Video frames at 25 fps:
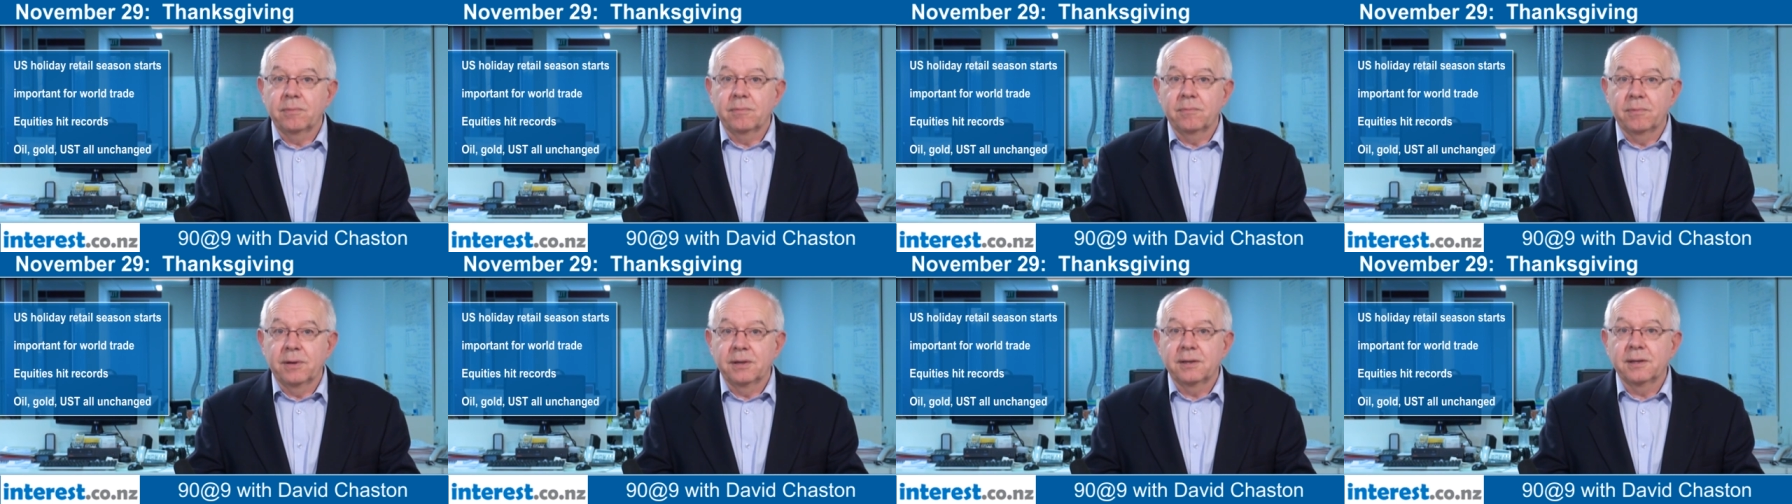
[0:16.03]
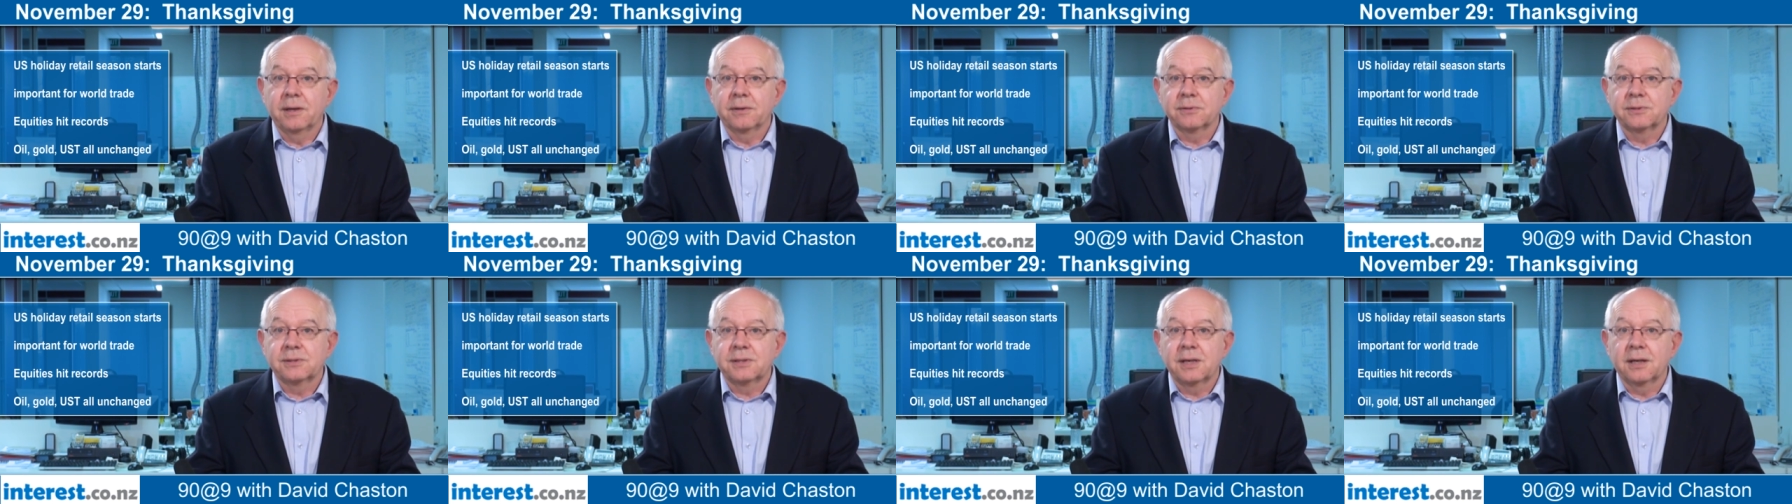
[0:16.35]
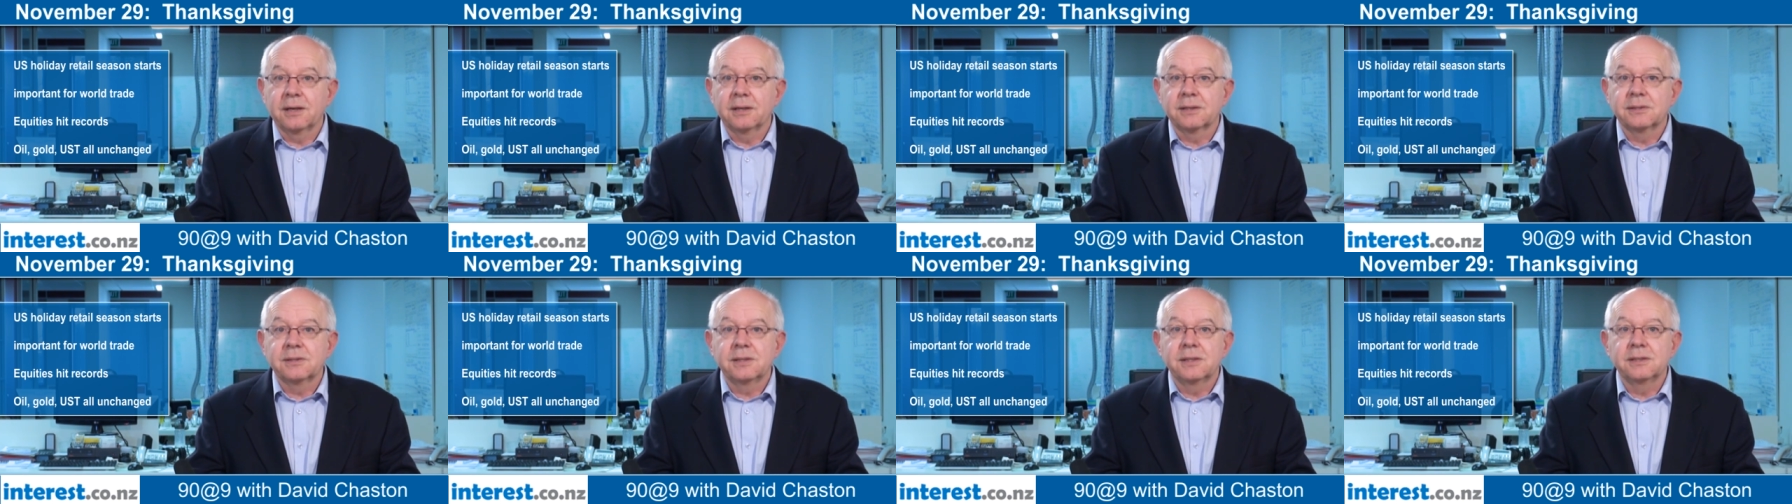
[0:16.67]
retail
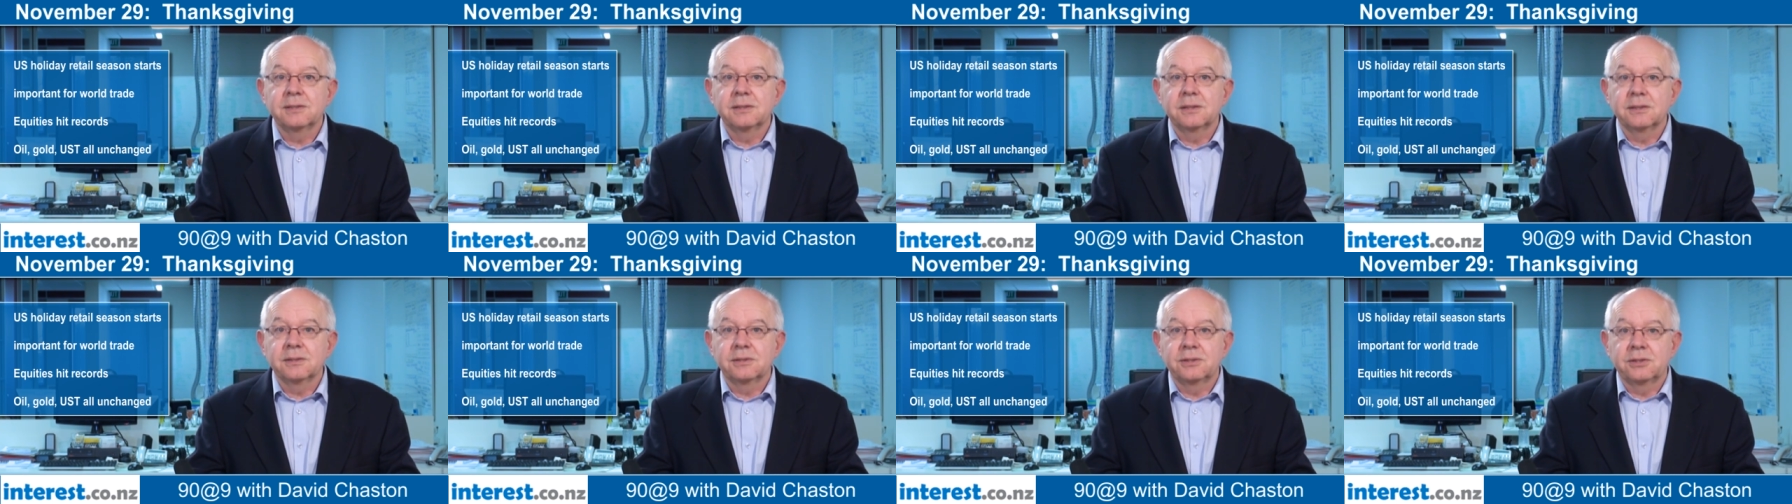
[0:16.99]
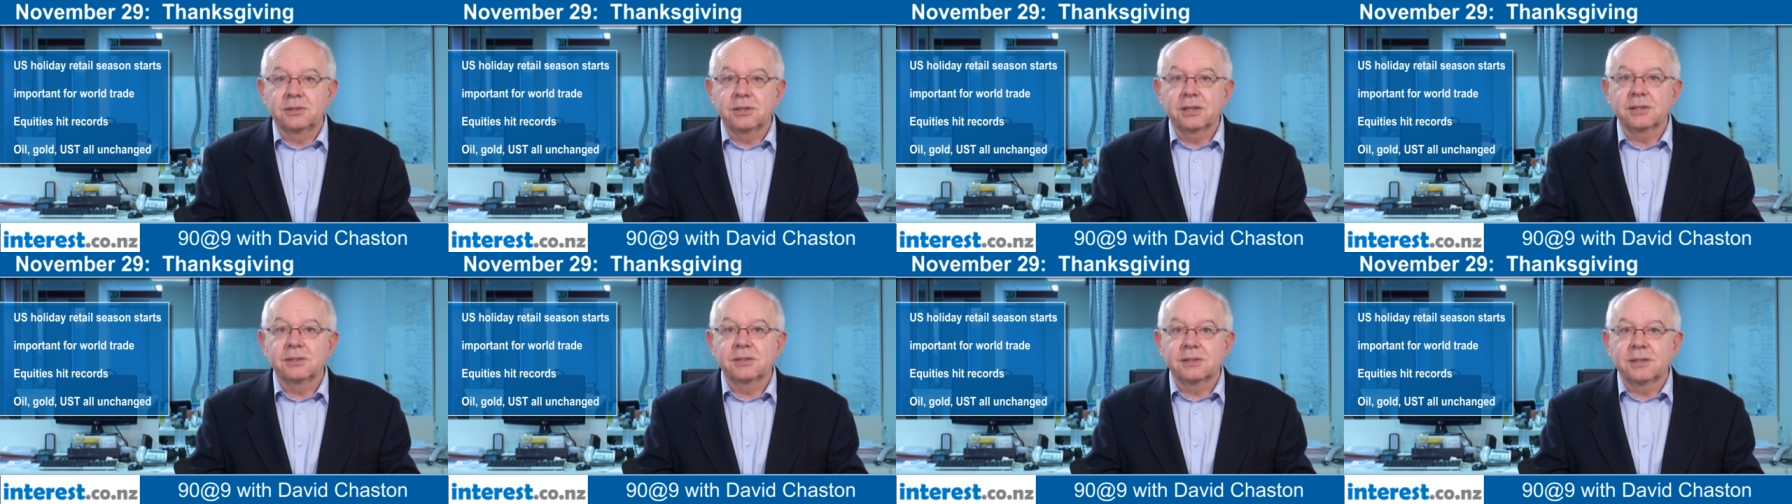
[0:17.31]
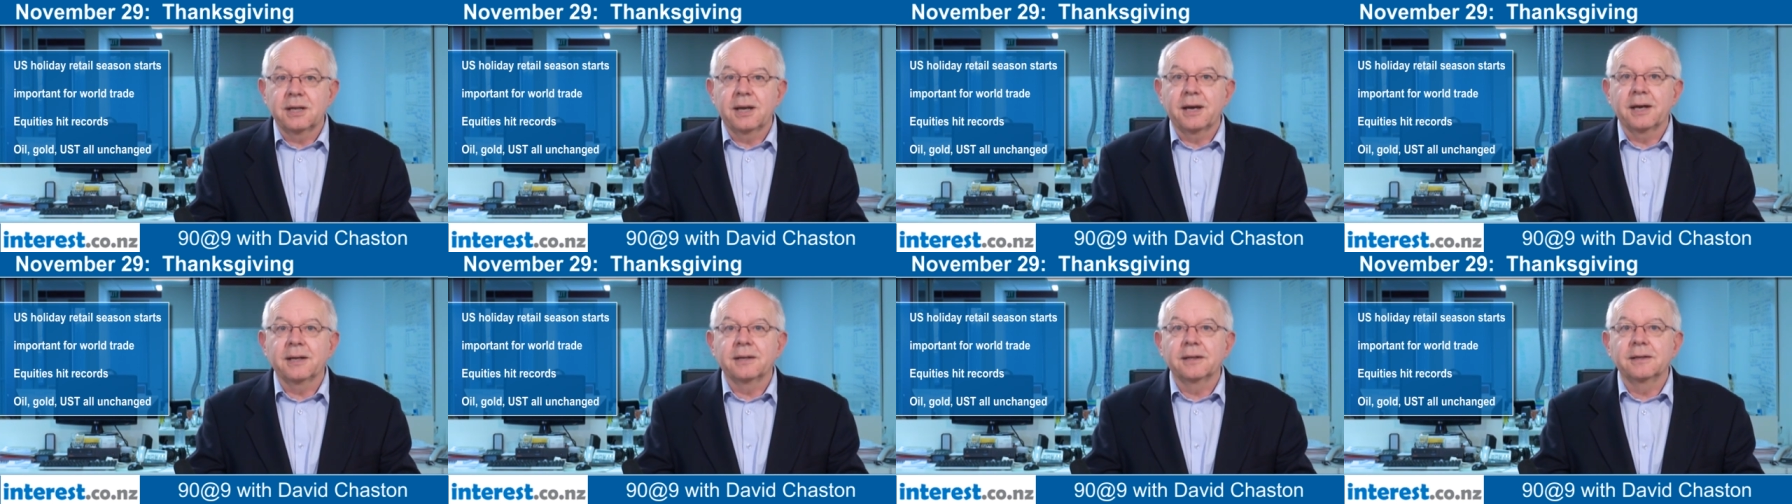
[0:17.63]
selling season has just
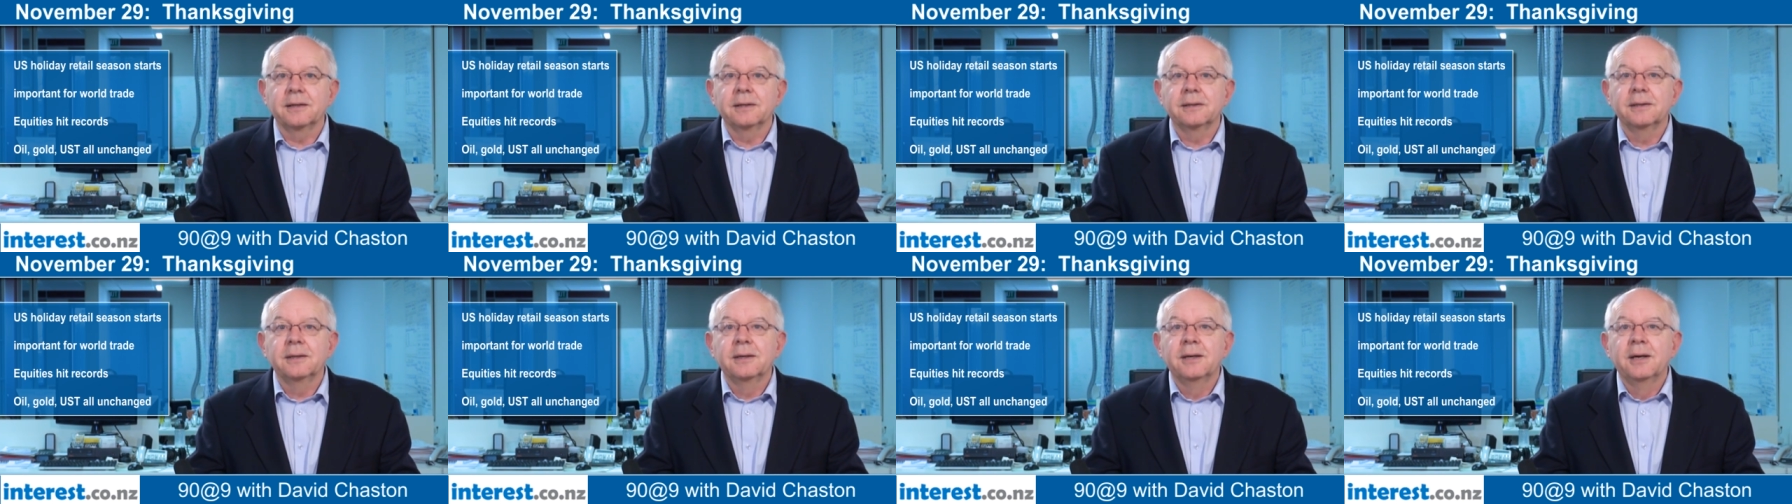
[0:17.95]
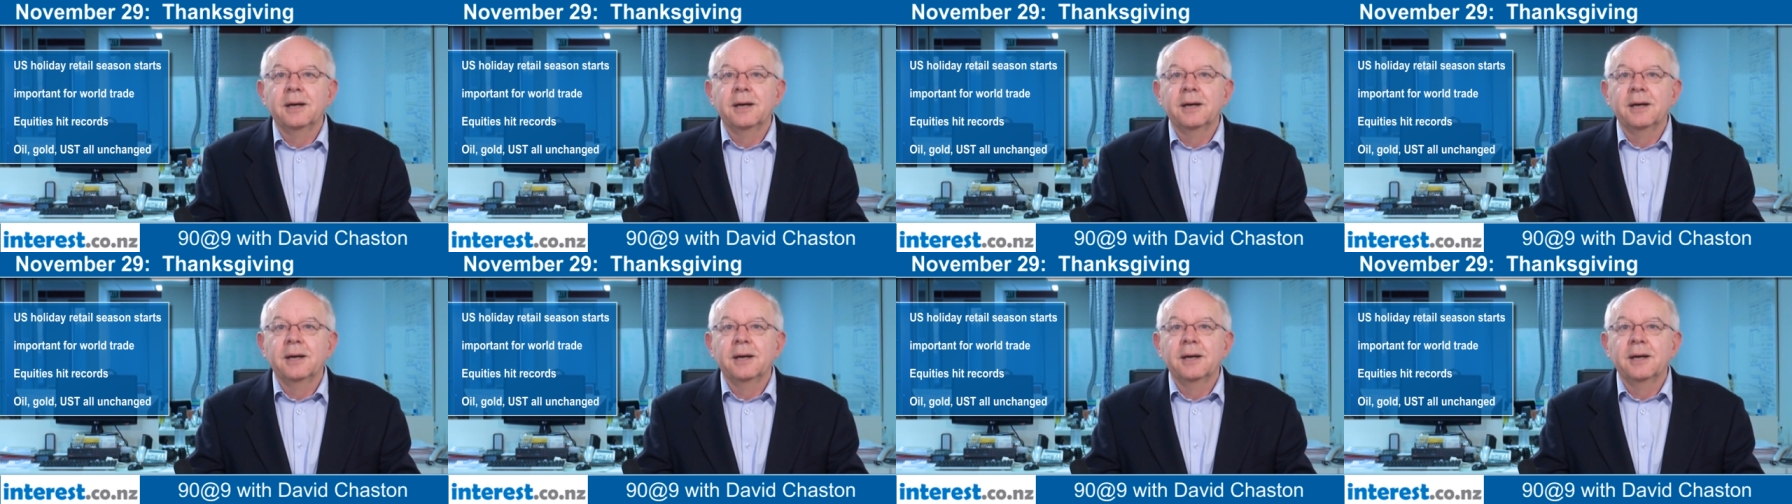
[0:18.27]
started.